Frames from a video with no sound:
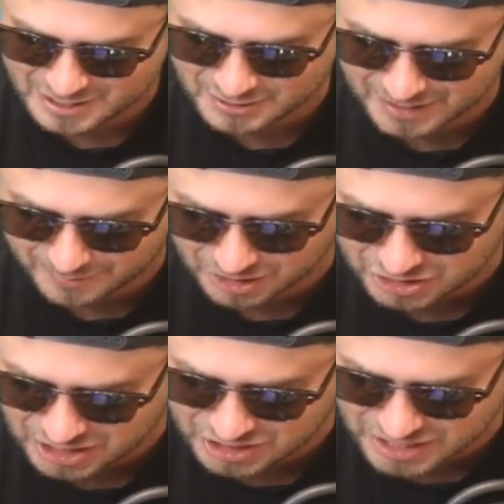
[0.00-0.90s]
you think I'm going to
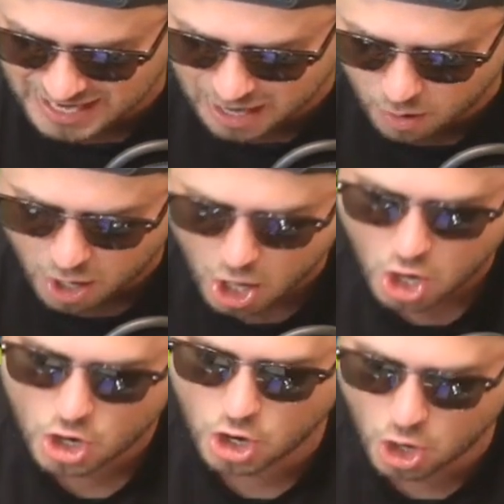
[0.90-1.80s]
change it now?
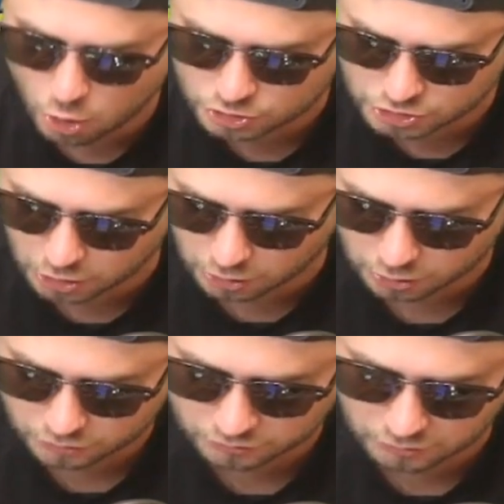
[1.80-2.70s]
No, sir.
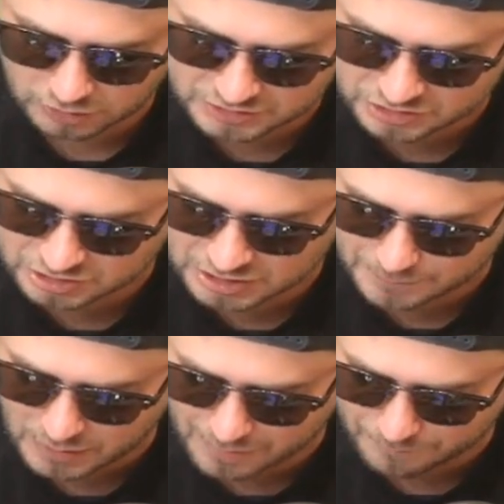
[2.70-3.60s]
So let's just
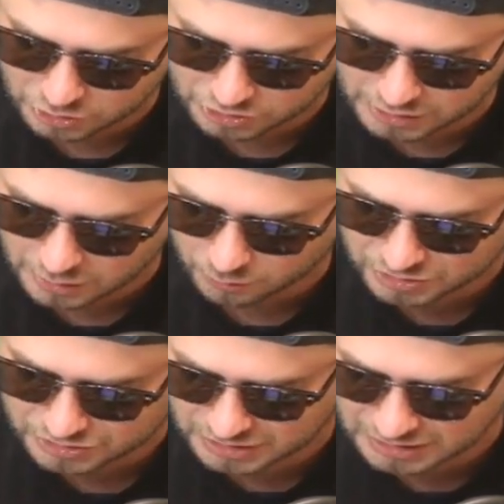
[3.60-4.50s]
keep on pushing here.
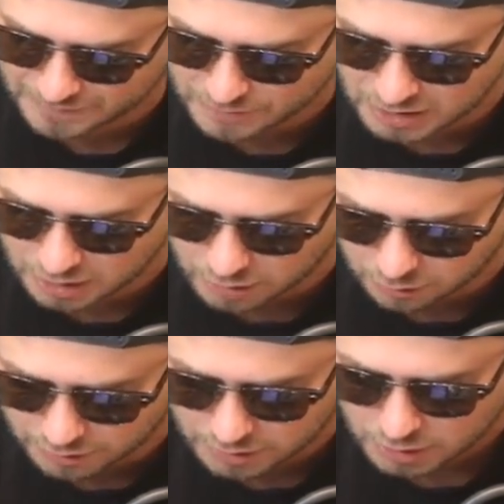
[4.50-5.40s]
We're just going to keep on
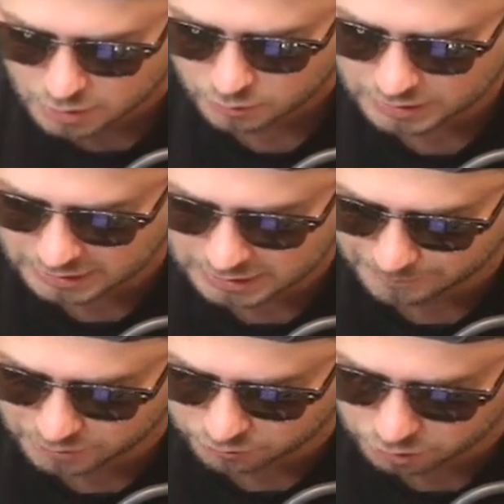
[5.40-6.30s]
going. We've got a
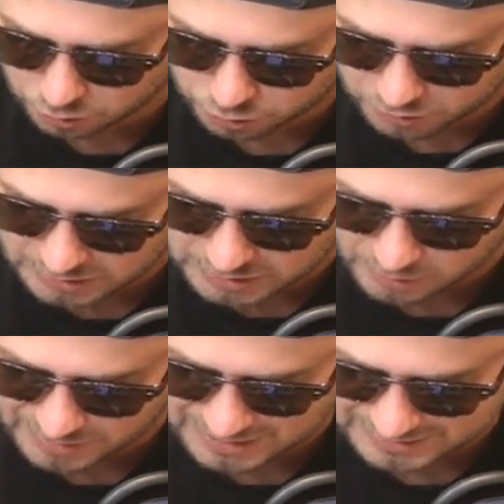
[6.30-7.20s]
couple of rogues right
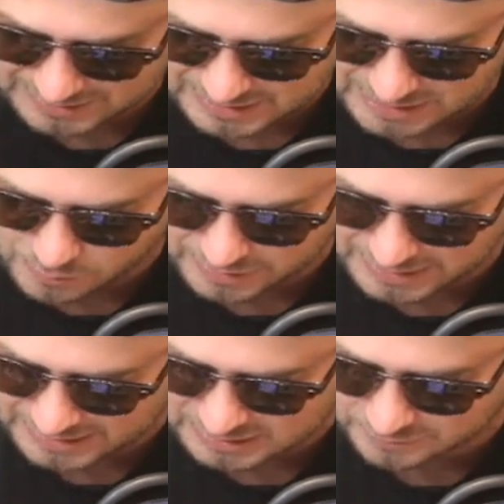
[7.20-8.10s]
there. We got this guy we
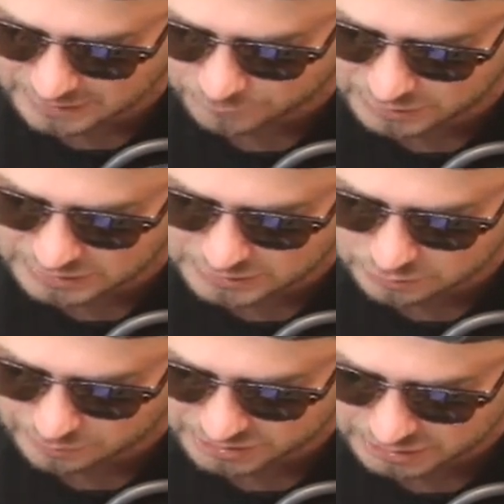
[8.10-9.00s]
can activate if we need
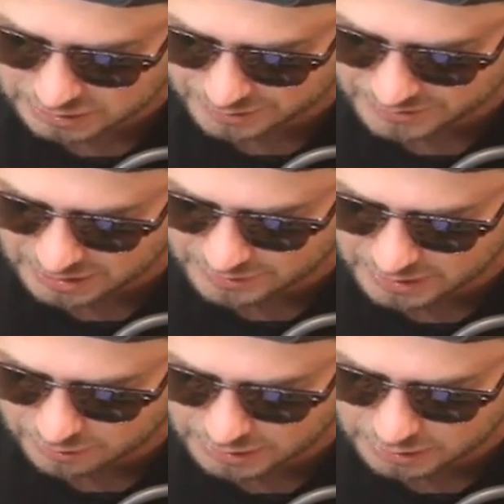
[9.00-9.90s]
to. I'm just going to come down
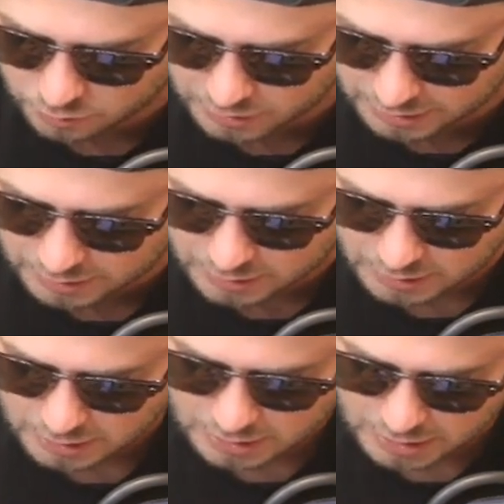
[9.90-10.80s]
there right quick.
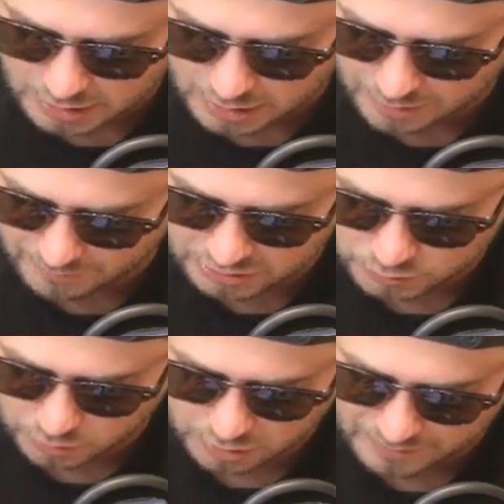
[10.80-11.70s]
Uh, might
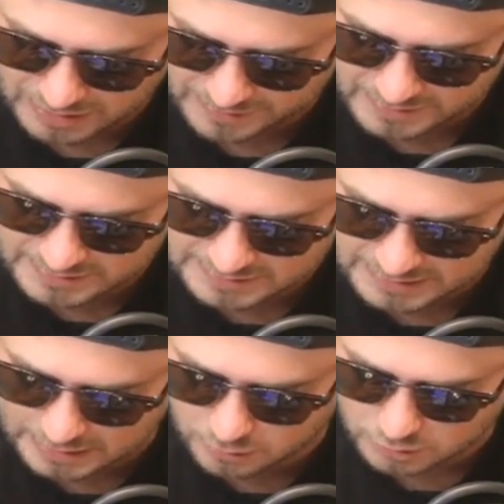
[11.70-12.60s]
as well combine these
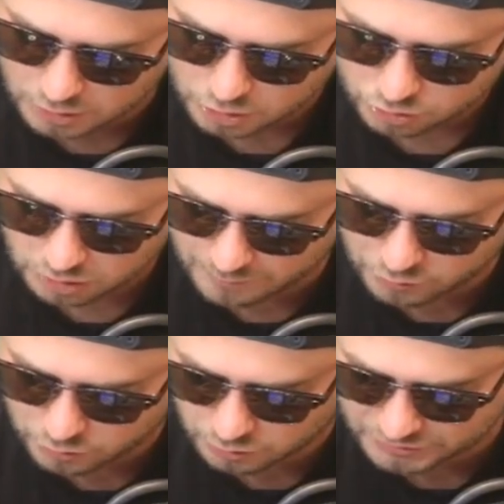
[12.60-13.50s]
out.
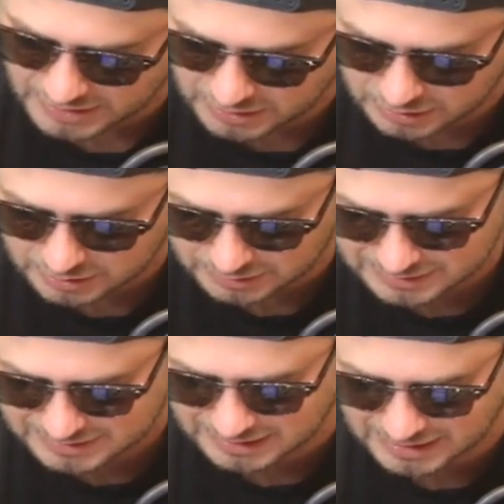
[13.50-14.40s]
Tribunal, take your
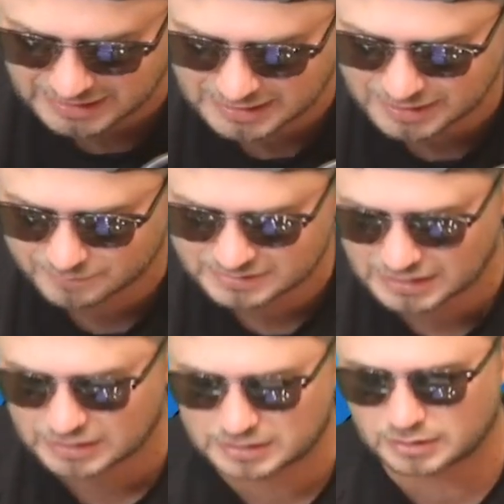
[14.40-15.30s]
time,
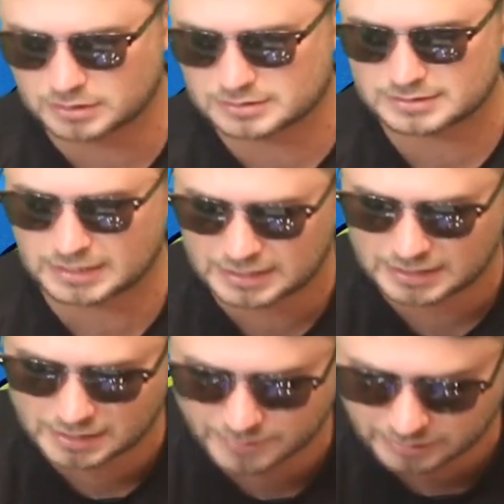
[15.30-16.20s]
take your
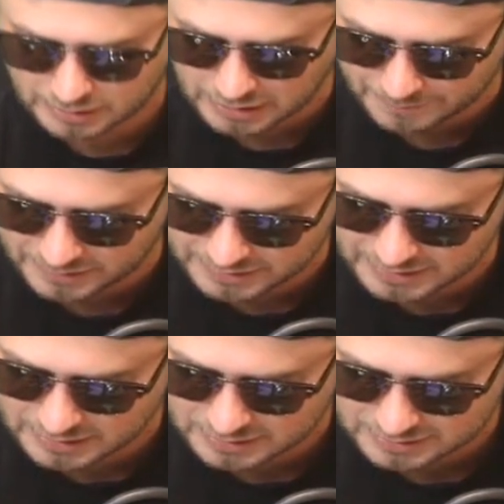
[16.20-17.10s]
time. I'm going to copy
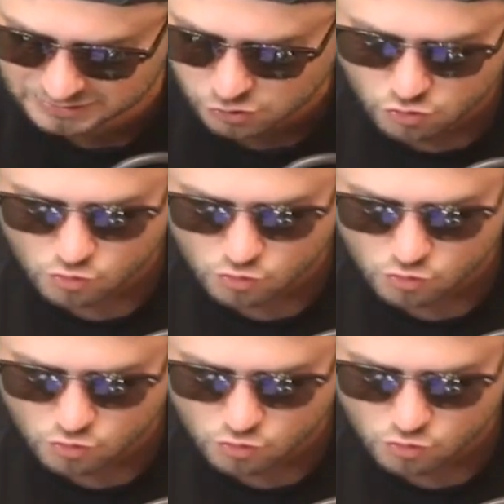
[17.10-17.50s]
this.